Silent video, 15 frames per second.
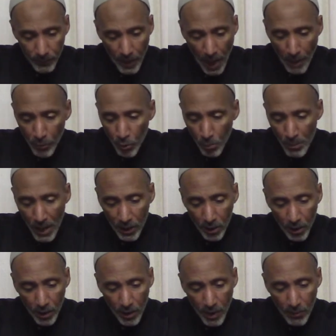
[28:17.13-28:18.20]
Abu
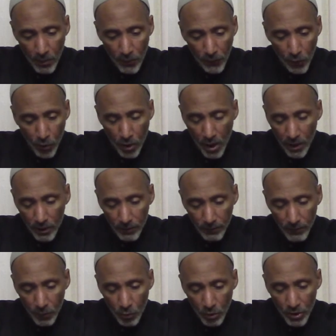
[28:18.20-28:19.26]
Bakr ibn Furaq,
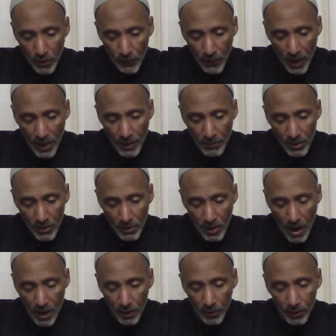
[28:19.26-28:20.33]
who was a famous
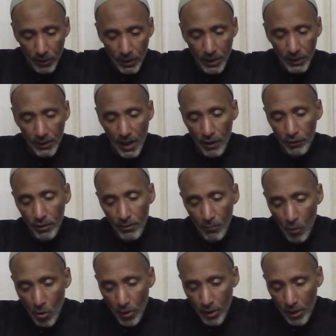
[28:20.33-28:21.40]
scholar, he counted
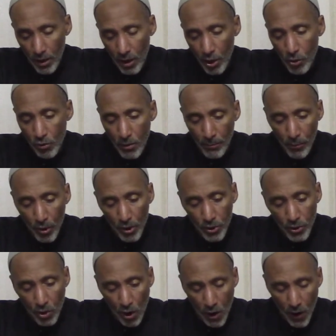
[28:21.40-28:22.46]
more than 100
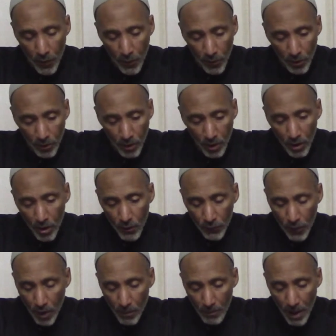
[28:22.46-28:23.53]
books authored
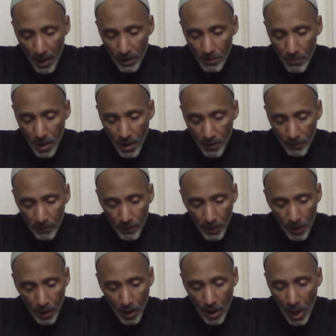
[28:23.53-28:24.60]
by Imam
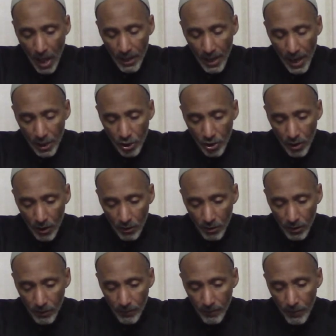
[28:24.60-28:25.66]

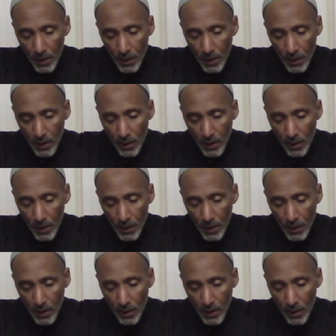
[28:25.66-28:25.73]
al-Ash'ari.